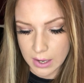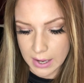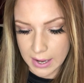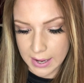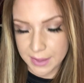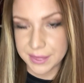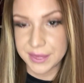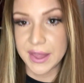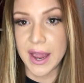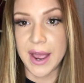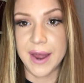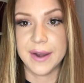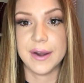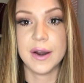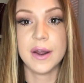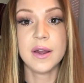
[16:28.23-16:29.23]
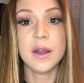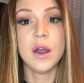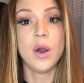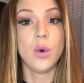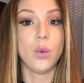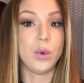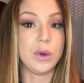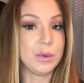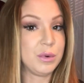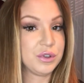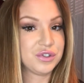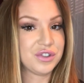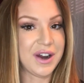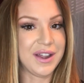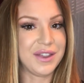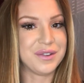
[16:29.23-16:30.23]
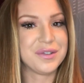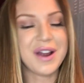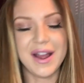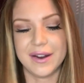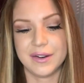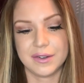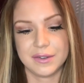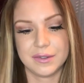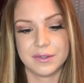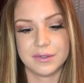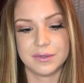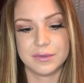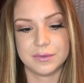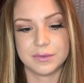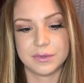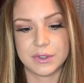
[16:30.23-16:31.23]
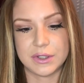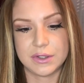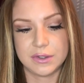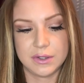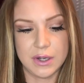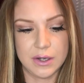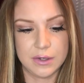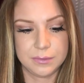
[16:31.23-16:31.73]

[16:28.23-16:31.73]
And then we will try the red. Let's see.